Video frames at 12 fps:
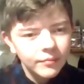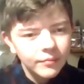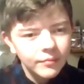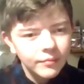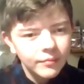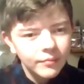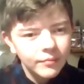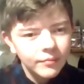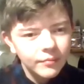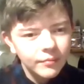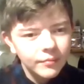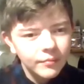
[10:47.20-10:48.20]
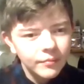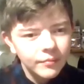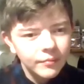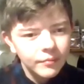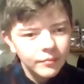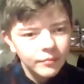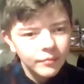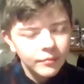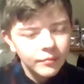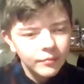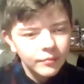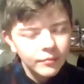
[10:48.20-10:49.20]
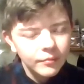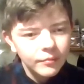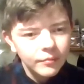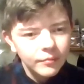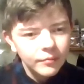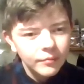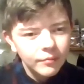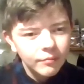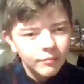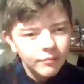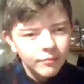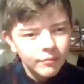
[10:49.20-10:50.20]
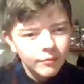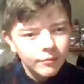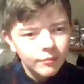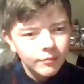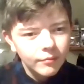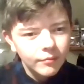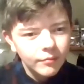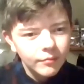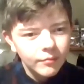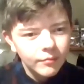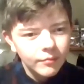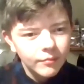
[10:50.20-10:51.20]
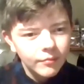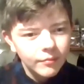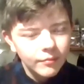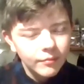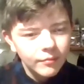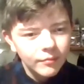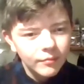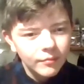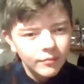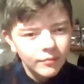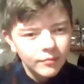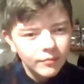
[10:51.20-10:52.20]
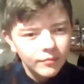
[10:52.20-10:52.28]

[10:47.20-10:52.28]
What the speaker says: No words are spoken by the person on screen.